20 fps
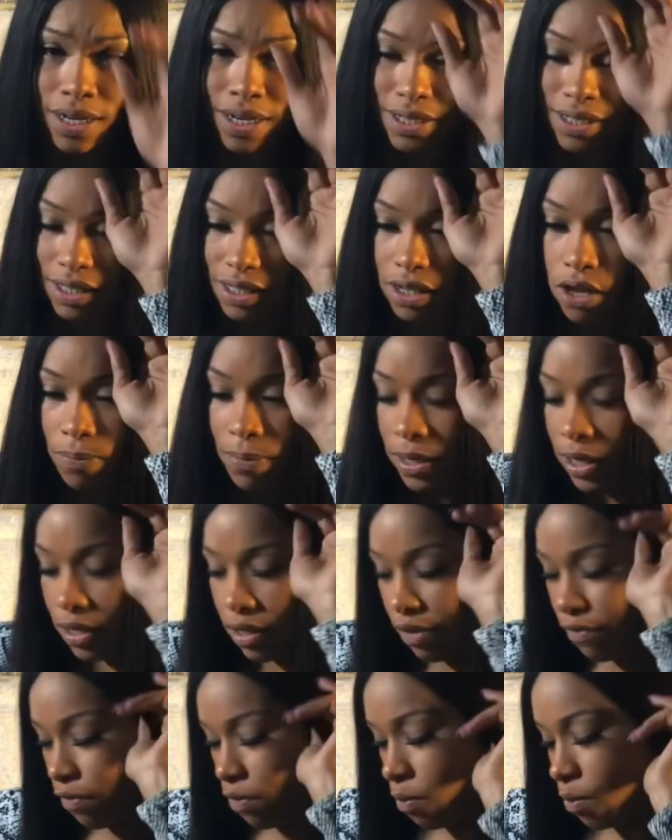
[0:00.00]
There's so many
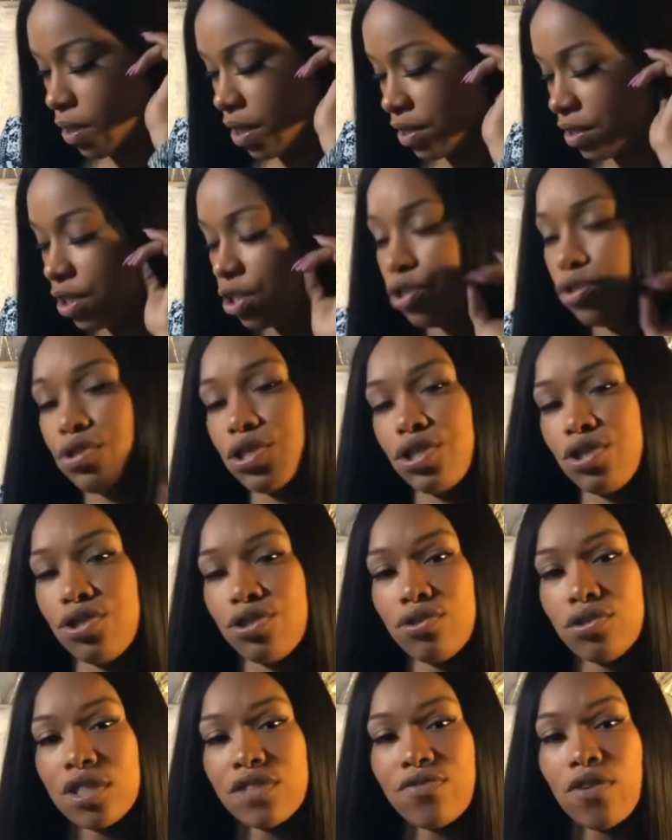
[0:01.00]
different ones that you can
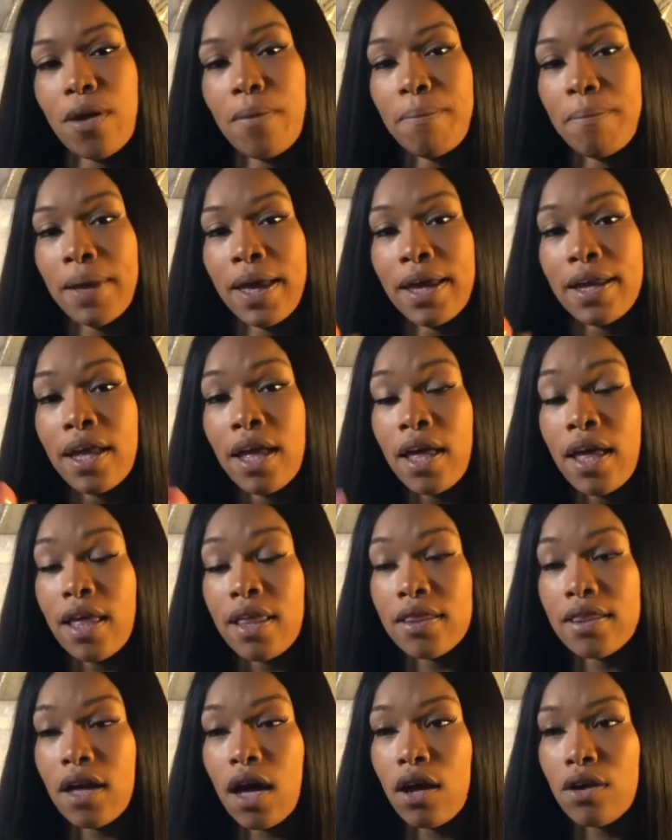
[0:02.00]
choose from, but
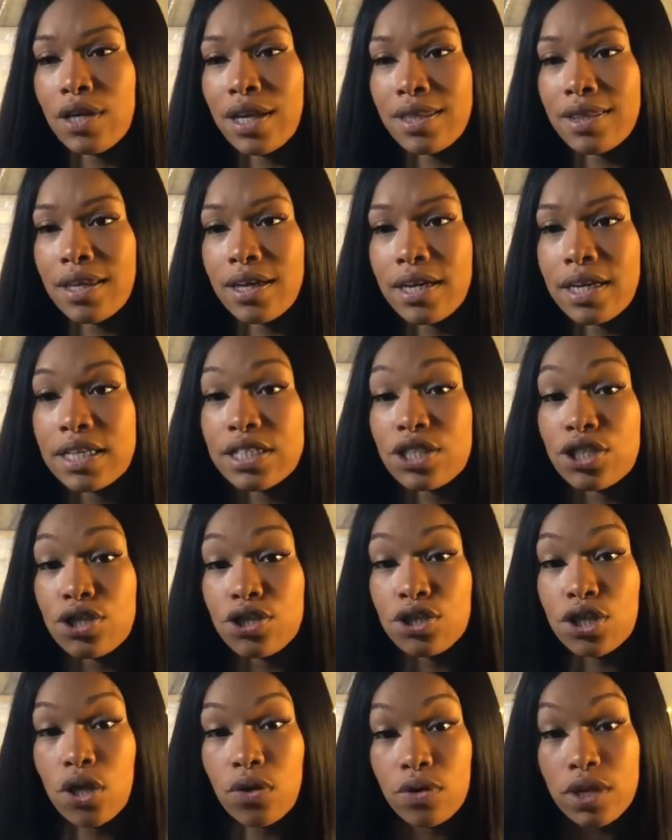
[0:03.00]
the only thing is
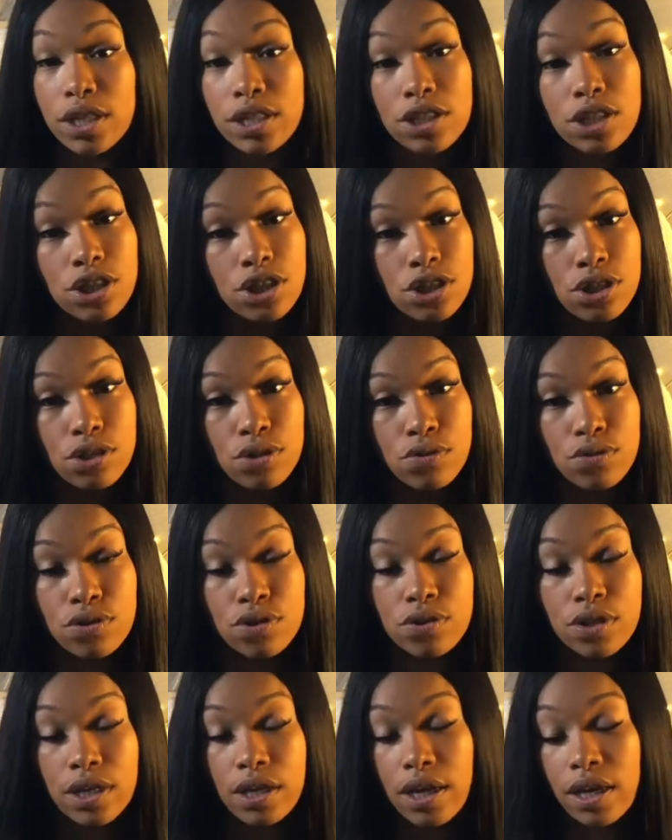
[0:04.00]
you don't get to choose.
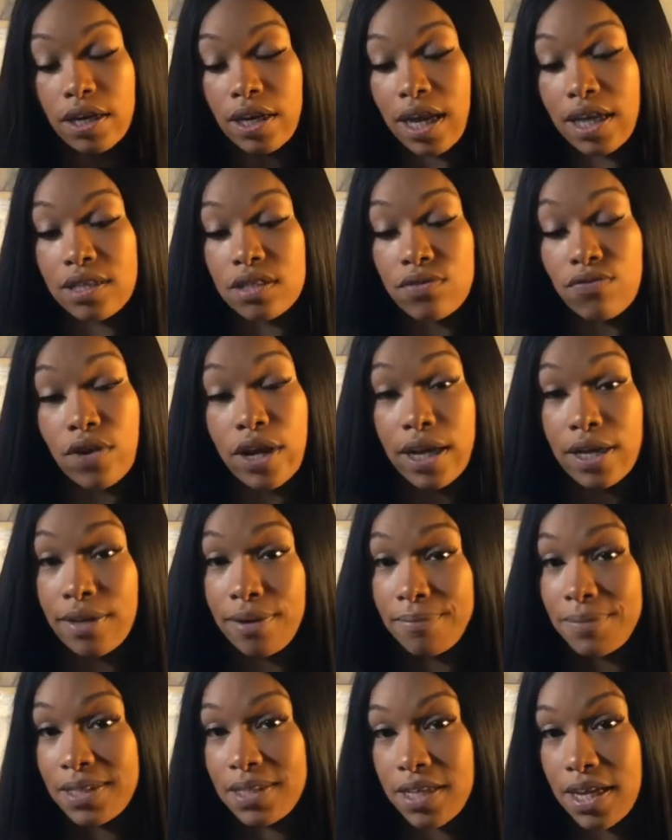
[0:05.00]
You get a nice
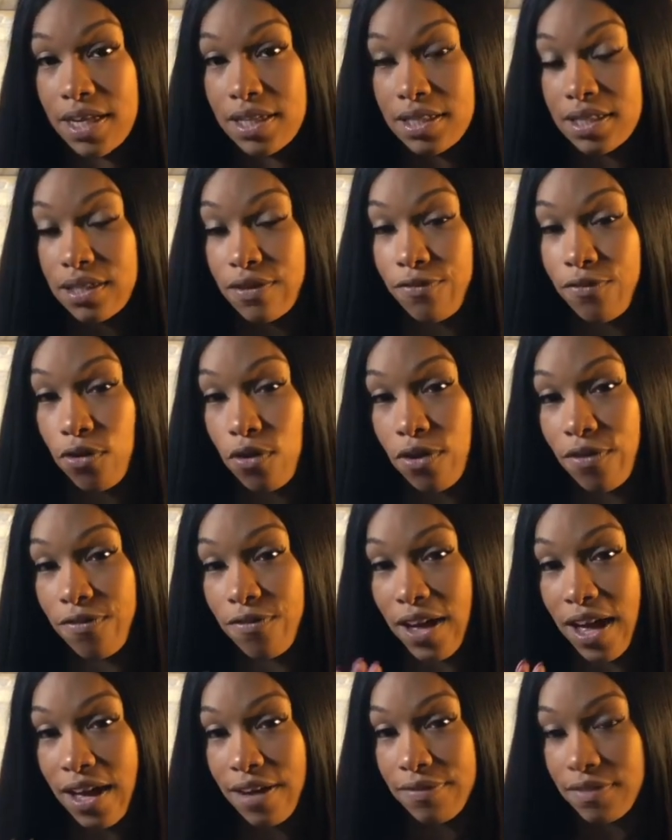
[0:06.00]
random scent for
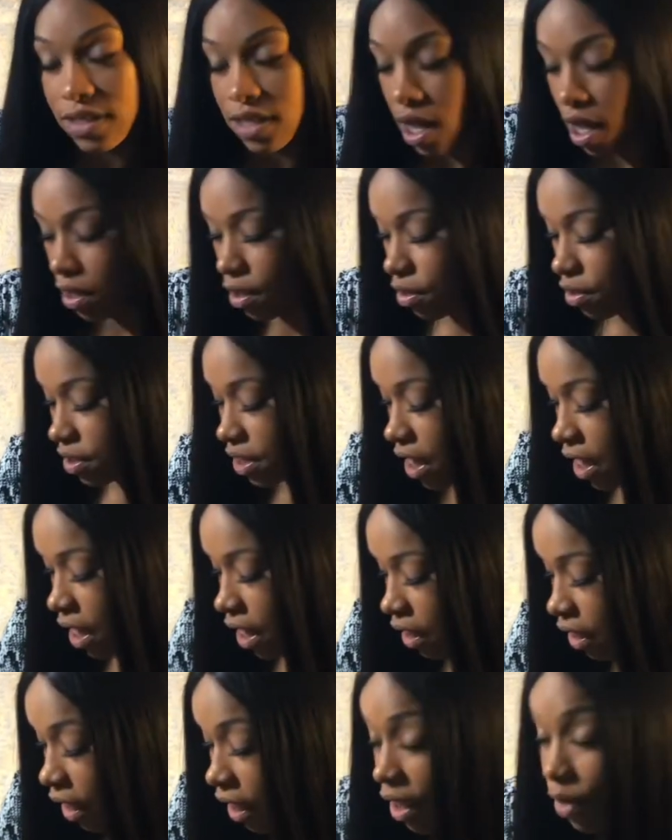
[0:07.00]
$5
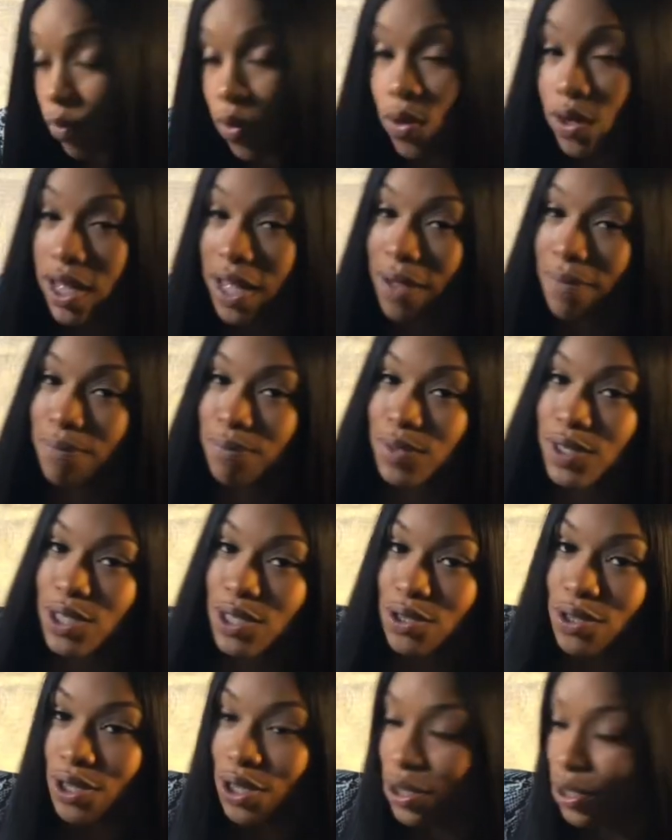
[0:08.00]
and it will come
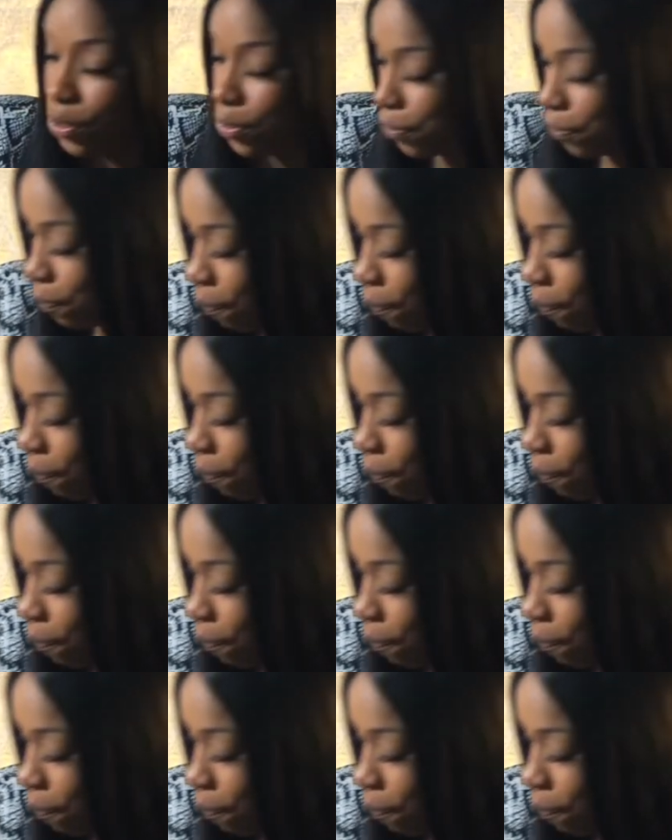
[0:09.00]
to you.